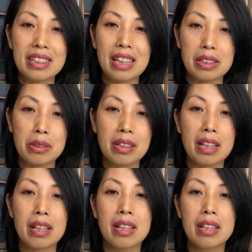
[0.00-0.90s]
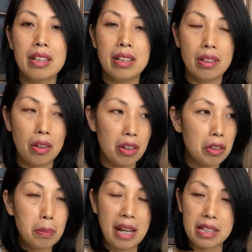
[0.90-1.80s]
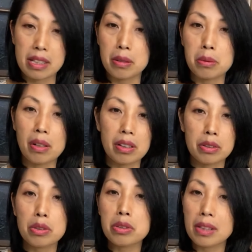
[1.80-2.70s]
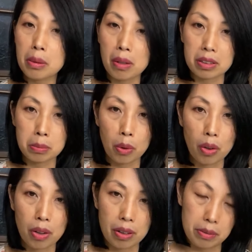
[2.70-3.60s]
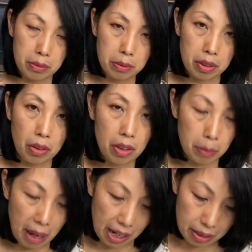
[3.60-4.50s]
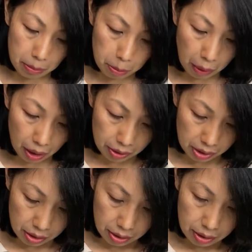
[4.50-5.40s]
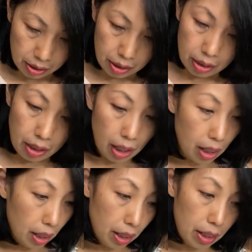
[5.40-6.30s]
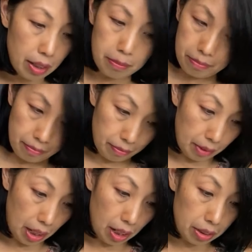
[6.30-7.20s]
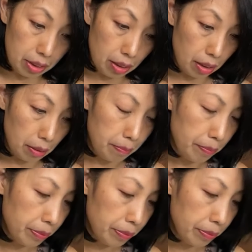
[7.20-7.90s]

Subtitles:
actually oil based. It usually works more with oil paint, but I had the